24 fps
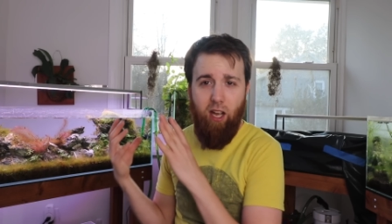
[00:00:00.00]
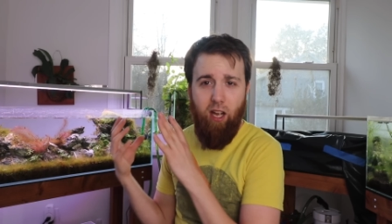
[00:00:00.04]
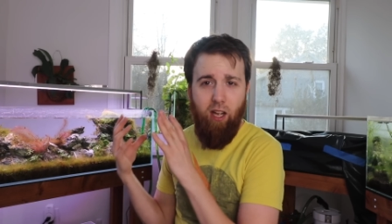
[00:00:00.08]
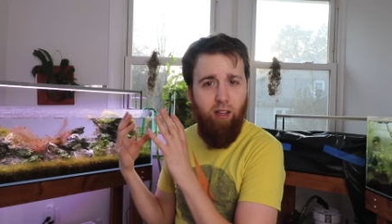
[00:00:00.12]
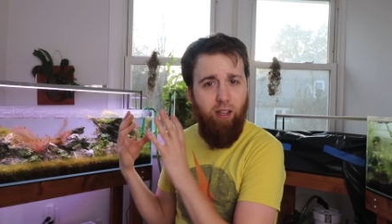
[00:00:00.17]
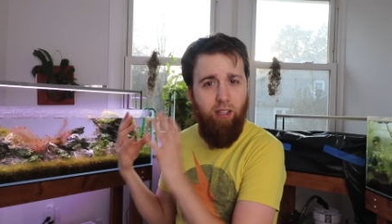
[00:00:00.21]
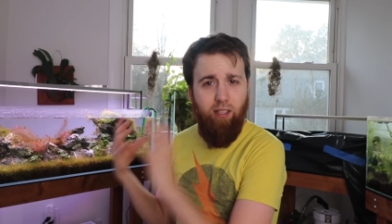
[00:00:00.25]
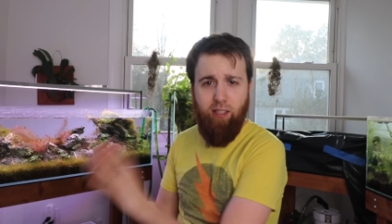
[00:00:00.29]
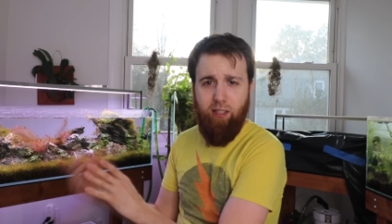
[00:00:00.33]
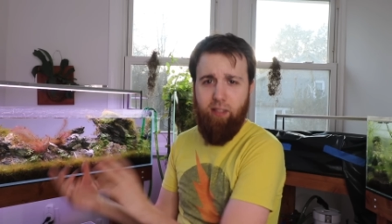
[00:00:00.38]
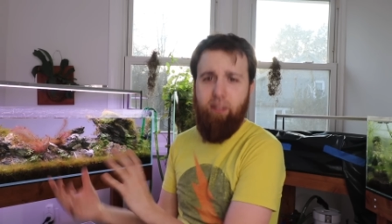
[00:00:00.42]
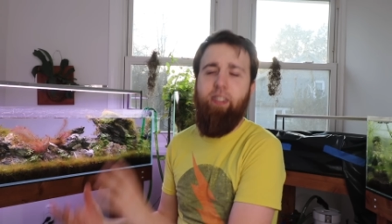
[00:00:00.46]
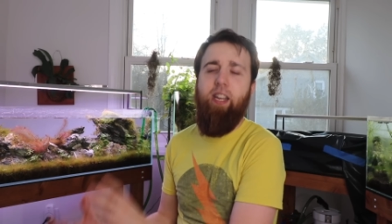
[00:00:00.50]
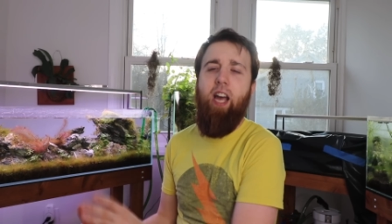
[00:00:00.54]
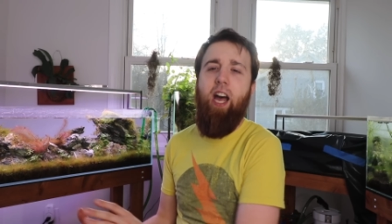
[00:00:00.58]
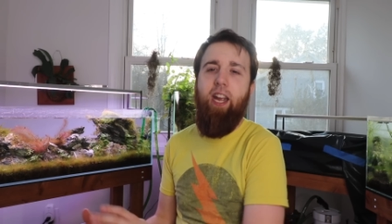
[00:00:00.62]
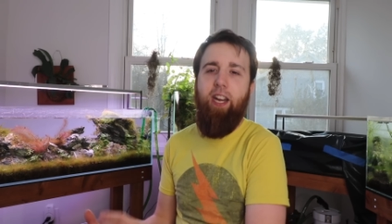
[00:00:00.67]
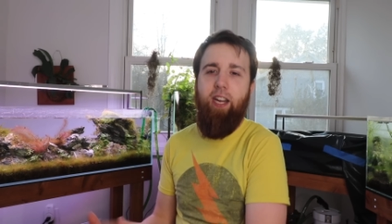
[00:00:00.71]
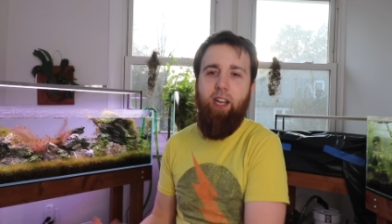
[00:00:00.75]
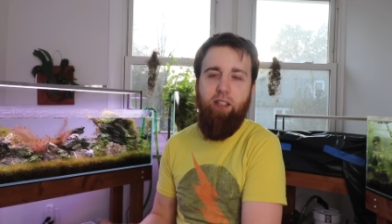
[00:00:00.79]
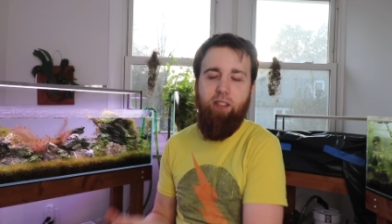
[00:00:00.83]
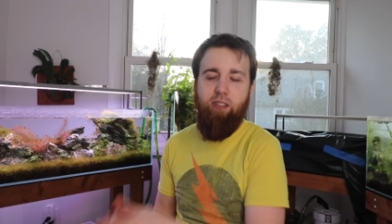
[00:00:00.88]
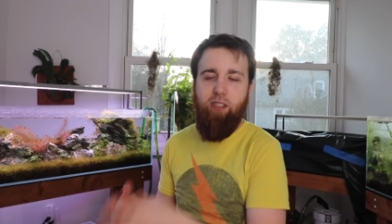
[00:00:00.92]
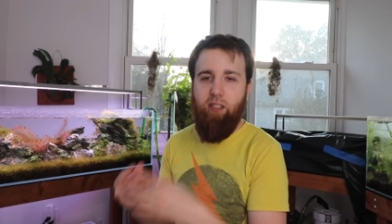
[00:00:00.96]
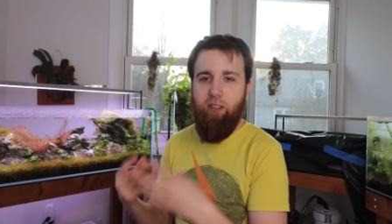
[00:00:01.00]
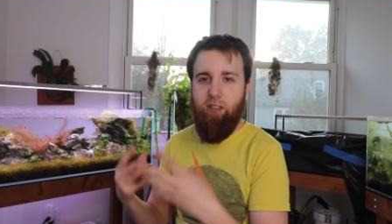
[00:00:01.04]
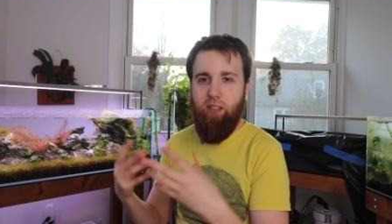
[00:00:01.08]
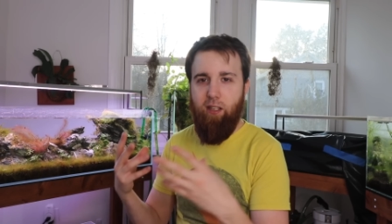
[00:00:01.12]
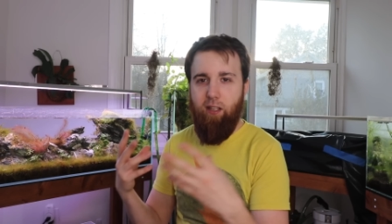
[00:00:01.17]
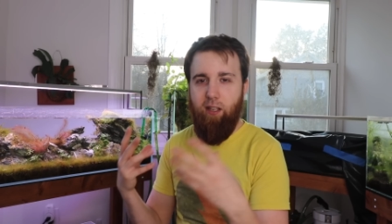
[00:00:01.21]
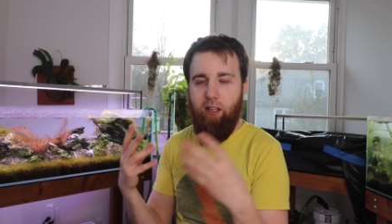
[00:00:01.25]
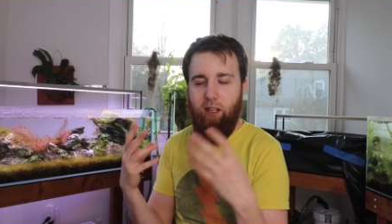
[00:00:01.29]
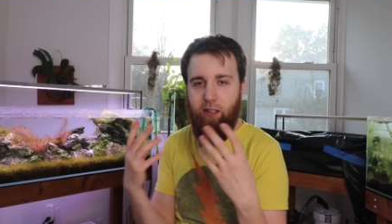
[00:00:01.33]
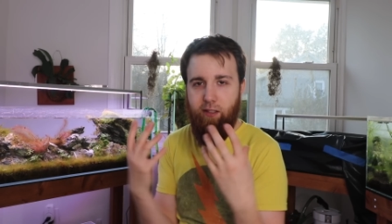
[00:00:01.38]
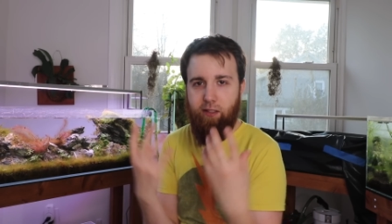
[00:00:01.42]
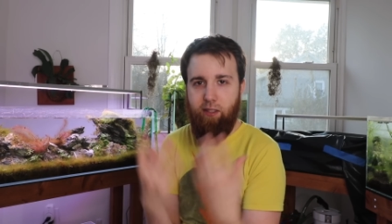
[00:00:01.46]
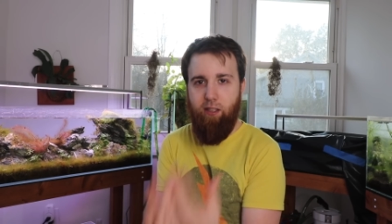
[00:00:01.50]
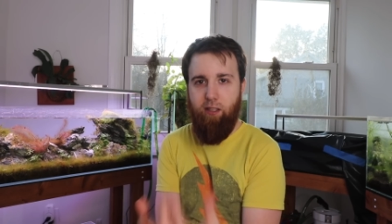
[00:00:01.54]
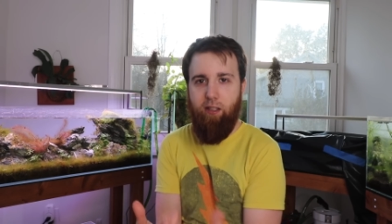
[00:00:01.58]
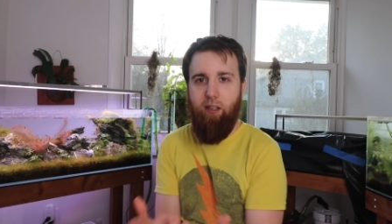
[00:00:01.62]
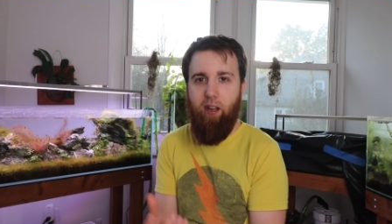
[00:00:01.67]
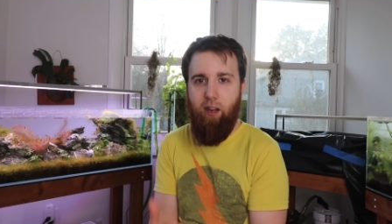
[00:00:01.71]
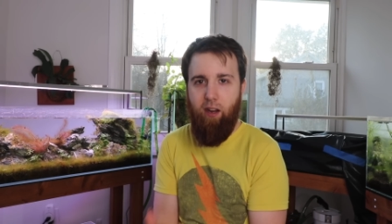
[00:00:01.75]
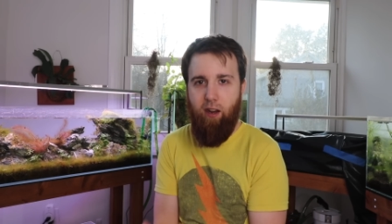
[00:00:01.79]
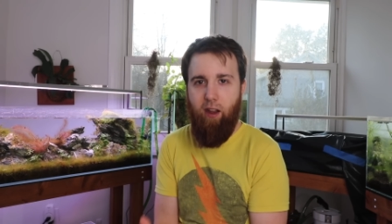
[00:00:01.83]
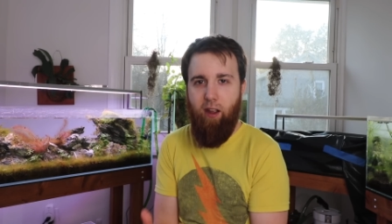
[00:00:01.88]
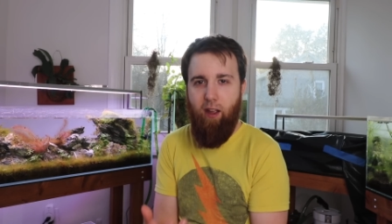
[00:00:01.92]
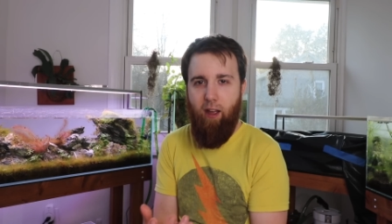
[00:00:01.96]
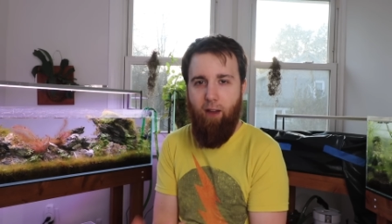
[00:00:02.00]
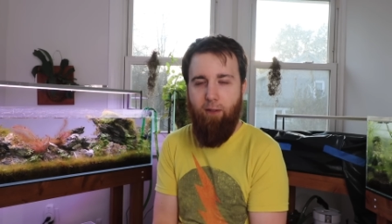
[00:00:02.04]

This is science. It's a